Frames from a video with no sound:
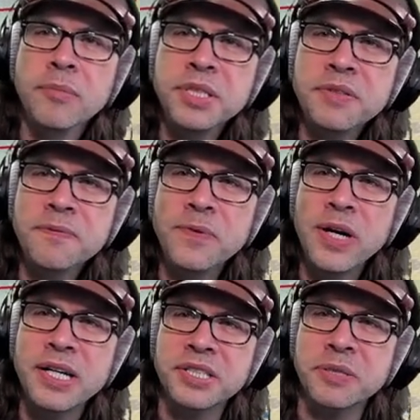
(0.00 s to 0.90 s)
Mr.
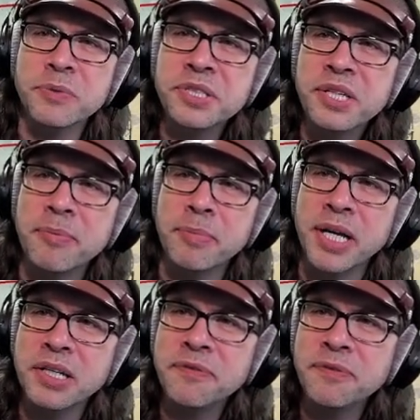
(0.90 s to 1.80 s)
Frazzy, what's up,
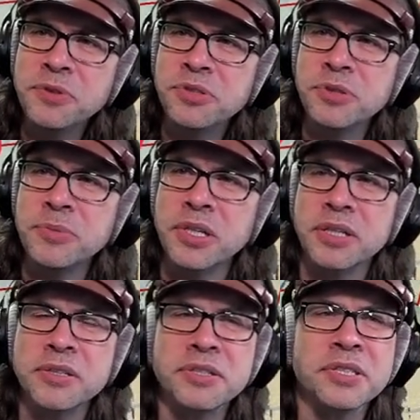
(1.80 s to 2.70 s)
man? I flew some
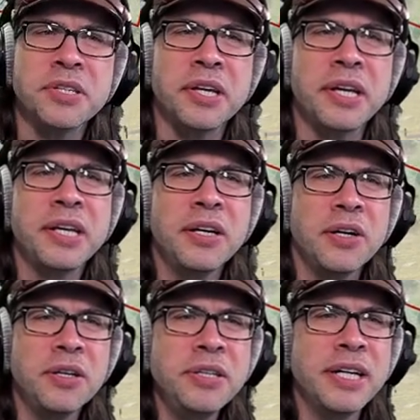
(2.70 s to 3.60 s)
Junkers today.
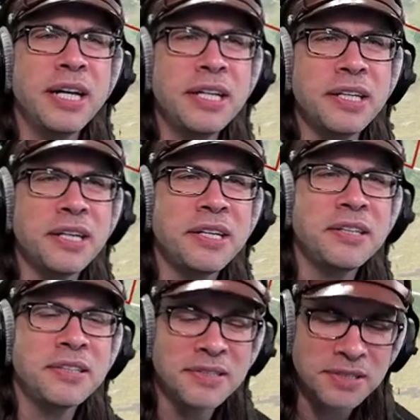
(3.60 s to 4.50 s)
Oh, yeah, yeah.
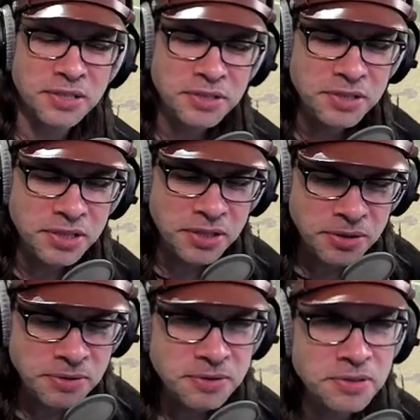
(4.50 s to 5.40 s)
There you
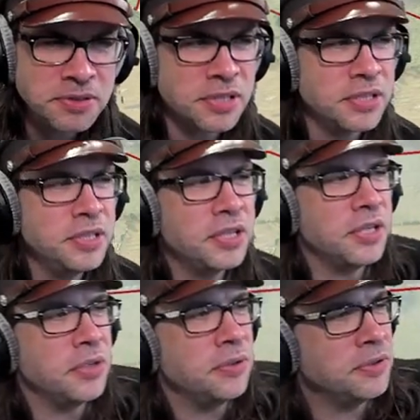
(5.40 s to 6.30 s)
go there you
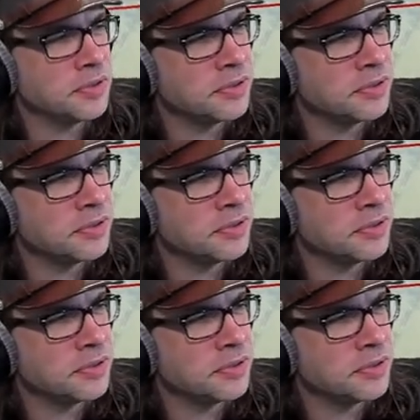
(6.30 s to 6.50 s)
go.